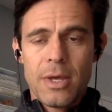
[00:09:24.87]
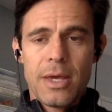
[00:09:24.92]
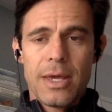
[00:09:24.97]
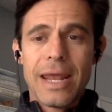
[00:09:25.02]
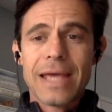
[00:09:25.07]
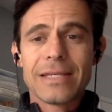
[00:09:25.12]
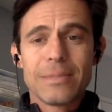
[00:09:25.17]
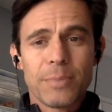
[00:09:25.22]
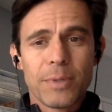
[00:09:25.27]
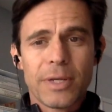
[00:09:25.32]
It
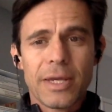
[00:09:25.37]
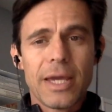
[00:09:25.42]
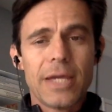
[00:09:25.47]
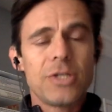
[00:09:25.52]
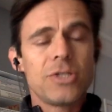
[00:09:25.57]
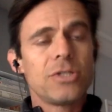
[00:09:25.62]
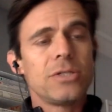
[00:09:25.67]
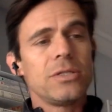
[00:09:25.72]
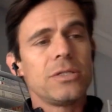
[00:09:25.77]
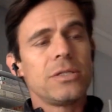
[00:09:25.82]
has
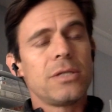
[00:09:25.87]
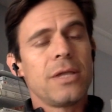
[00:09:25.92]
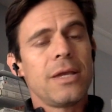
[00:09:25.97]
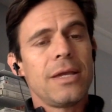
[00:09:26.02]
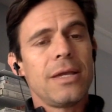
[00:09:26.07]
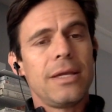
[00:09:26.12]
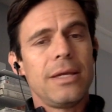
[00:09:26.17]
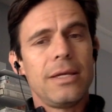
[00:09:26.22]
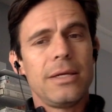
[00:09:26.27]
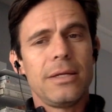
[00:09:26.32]
implications
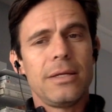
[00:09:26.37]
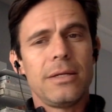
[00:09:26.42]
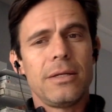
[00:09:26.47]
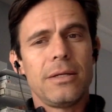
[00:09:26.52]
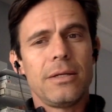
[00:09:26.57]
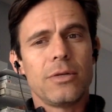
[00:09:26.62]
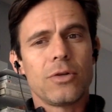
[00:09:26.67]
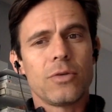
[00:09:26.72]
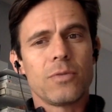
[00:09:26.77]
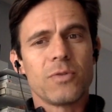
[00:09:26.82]

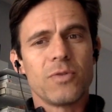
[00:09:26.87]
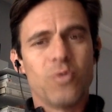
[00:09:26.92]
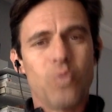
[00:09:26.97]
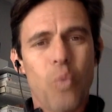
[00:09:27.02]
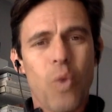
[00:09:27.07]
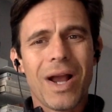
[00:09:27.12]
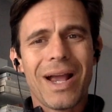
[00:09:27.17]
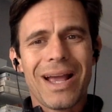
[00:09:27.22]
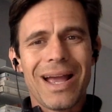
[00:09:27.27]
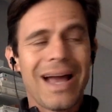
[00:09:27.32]
in terms of
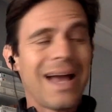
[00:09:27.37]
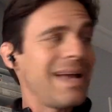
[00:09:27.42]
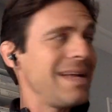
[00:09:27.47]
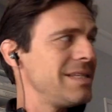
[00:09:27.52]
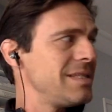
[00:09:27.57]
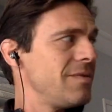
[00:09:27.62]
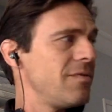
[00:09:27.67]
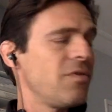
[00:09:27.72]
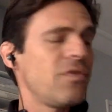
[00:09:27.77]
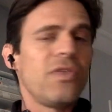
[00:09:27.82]
what
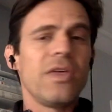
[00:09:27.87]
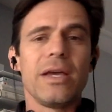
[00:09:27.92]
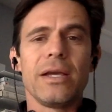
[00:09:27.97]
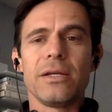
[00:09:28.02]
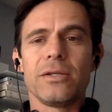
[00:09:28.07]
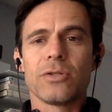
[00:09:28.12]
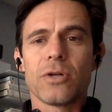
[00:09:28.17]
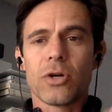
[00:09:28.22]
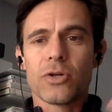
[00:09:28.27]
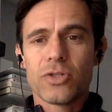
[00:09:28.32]
kinds of
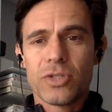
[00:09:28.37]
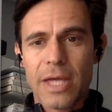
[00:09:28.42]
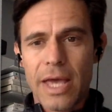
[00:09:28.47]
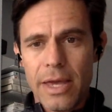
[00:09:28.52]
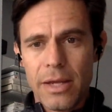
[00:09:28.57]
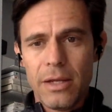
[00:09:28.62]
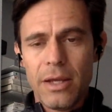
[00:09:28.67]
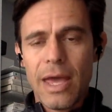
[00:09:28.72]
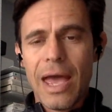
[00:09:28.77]
things are said,